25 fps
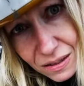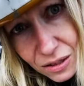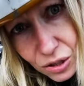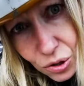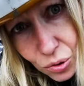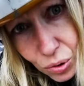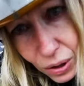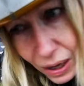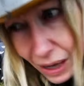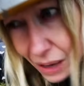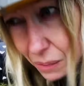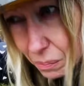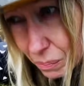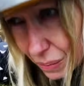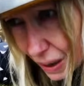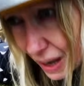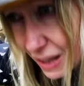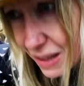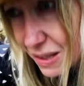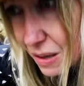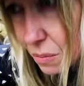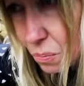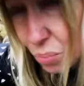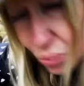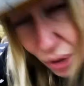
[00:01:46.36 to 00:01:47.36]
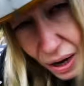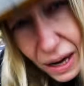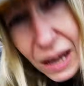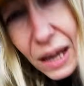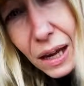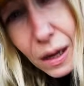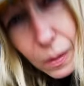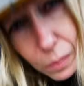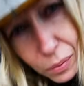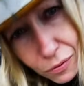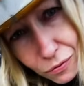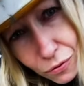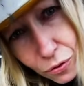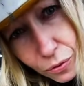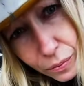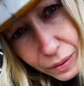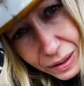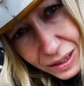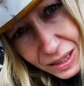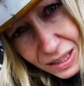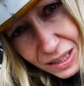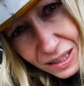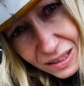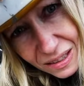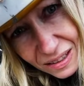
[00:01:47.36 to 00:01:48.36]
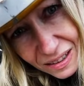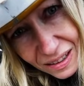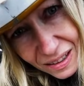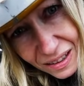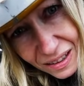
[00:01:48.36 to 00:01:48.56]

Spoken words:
to create better braking performance.